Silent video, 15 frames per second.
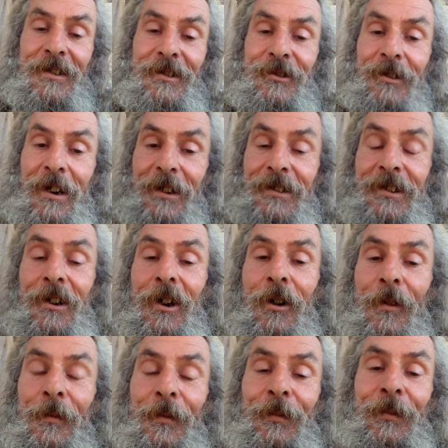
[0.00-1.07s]
structure
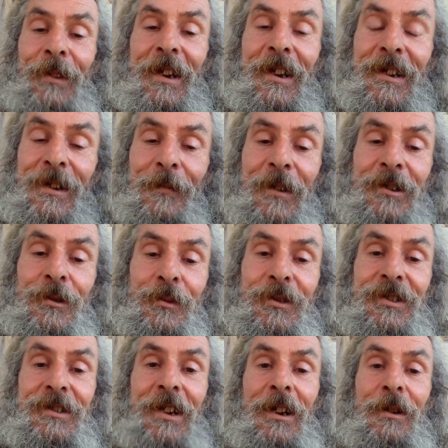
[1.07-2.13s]
of the individual
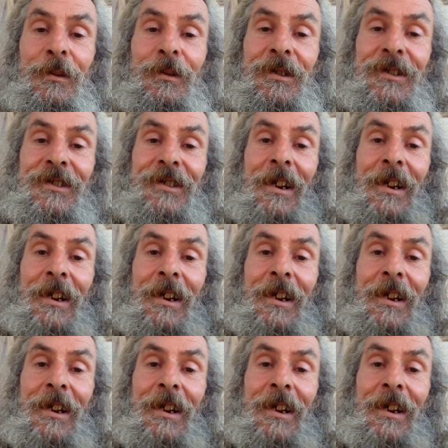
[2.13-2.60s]
stones